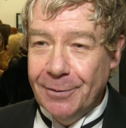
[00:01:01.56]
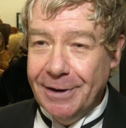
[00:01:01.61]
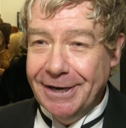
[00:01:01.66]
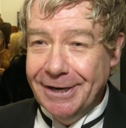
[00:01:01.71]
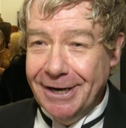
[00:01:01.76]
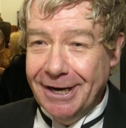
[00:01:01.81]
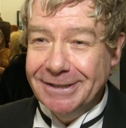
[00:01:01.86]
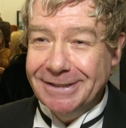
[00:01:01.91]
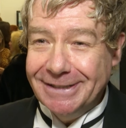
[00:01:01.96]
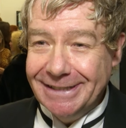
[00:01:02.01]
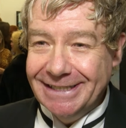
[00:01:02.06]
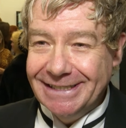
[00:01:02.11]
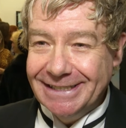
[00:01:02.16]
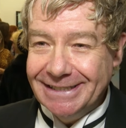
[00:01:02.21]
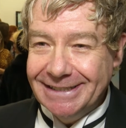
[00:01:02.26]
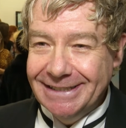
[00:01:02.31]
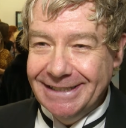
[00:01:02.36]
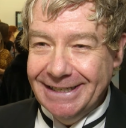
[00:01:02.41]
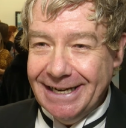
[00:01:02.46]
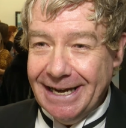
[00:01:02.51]
we're not
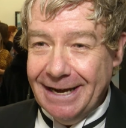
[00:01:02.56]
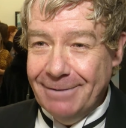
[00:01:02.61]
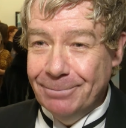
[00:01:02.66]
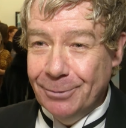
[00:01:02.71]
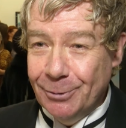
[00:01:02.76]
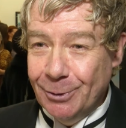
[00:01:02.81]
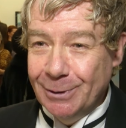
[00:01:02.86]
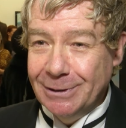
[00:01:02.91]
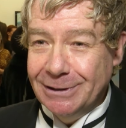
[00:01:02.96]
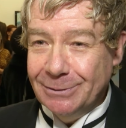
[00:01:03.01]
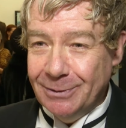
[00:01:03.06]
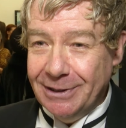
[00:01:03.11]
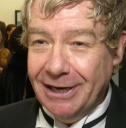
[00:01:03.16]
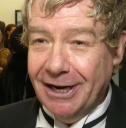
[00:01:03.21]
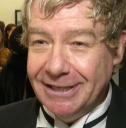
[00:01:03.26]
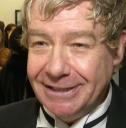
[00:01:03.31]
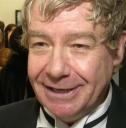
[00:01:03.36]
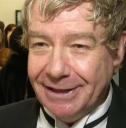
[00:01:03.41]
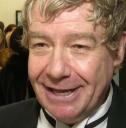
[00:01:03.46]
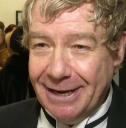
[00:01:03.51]
as important as we
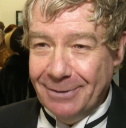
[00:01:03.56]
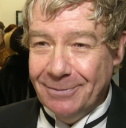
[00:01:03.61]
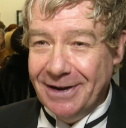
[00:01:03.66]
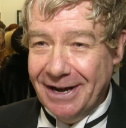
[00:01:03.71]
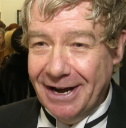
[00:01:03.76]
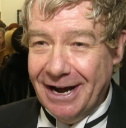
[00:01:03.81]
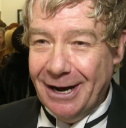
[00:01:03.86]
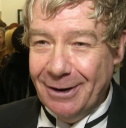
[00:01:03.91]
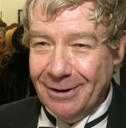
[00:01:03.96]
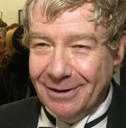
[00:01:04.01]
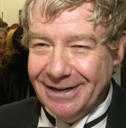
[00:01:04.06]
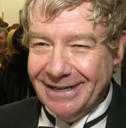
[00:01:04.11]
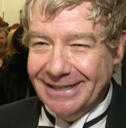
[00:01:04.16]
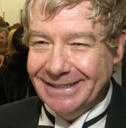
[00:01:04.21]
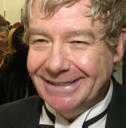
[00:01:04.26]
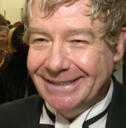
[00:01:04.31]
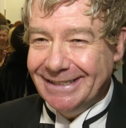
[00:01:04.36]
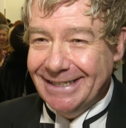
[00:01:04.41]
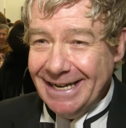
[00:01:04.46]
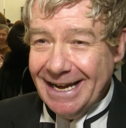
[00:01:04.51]
like to think we are.
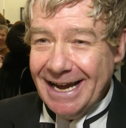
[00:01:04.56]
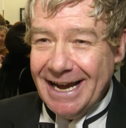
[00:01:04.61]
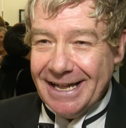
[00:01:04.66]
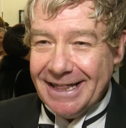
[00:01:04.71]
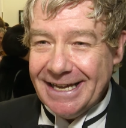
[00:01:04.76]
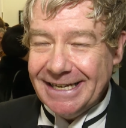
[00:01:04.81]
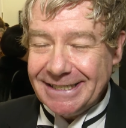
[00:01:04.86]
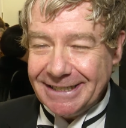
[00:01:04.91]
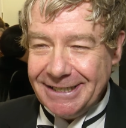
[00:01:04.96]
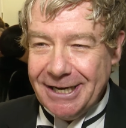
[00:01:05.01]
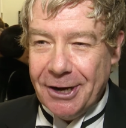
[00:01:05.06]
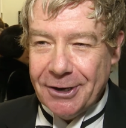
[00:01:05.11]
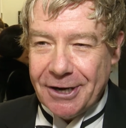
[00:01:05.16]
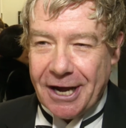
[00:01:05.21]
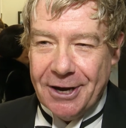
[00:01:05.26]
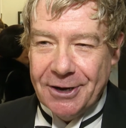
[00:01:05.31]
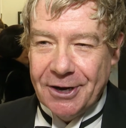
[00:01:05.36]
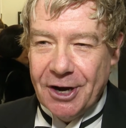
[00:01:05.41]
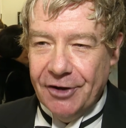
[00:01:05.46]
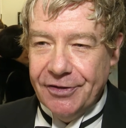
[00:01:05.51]
There's a lot
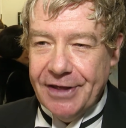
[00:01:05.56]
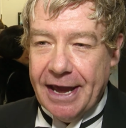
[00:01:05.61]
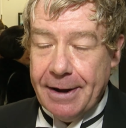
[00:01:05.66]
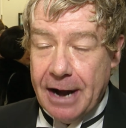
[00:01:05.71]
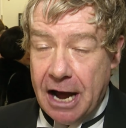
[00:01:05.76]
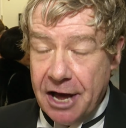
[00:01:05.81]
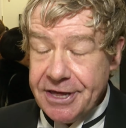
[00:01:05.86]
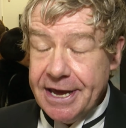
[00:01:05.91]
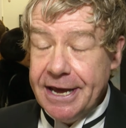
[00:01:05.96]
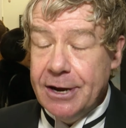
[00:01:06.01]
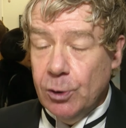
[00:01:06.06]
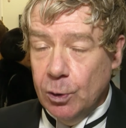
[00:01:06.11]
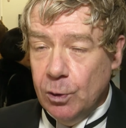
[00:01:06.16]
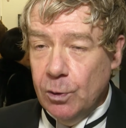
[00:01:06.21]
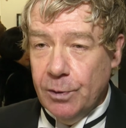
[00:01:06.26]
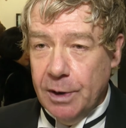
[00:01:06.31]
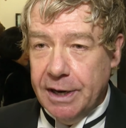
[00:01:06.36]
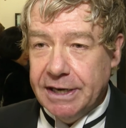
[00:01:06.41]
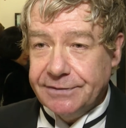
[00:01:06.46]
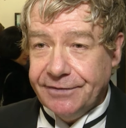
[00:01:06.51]
going on there. I think it
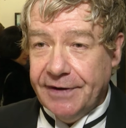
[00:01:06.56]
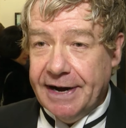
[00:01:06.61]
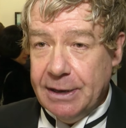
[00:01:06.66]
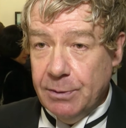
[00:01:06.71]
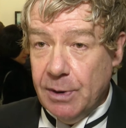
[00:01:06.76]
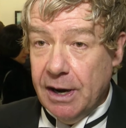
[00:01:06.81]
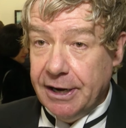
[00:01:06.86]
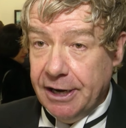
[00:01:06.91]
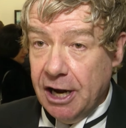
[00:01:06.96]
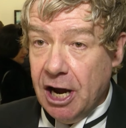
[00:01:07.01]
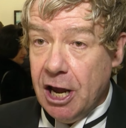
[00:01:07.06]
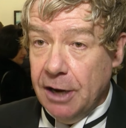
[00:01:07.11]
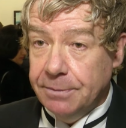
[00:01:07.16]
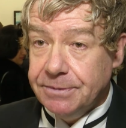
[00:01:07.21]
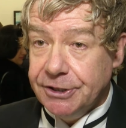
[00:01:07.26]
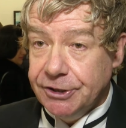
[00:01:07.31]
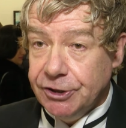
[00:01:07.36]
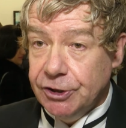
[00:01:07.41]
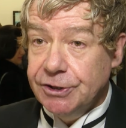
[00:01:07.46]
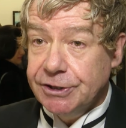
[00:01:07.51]
all works very well, and I hope
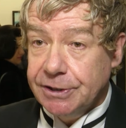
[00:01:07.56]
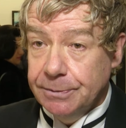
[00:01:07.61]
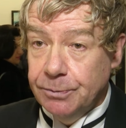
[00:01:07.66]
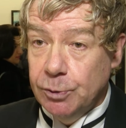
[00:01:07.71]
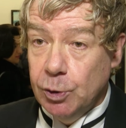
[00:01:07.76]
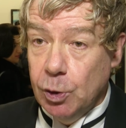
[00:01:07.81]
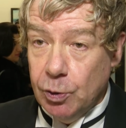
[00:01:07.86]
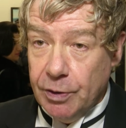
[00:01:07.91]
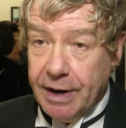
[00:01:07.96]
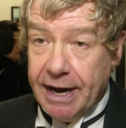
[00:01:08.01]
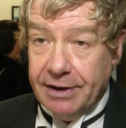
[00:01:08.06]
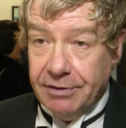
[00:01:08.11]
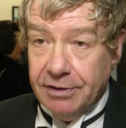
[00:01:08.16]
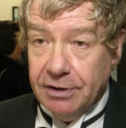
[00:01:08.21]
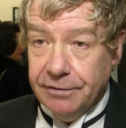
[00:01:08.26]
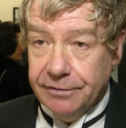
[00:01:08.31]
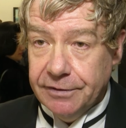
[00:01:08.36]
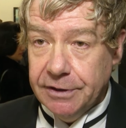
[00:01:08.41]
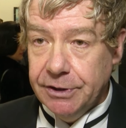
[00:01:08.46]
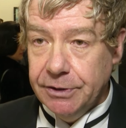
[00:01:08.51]
to do some more
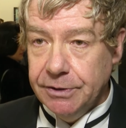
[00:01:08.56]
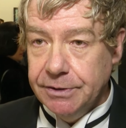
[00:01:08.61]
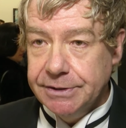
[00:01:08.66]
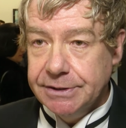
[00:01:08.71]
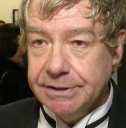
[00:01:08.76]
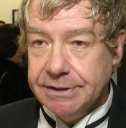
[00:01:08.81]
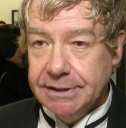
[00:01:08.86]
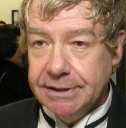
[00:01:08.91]
aerial views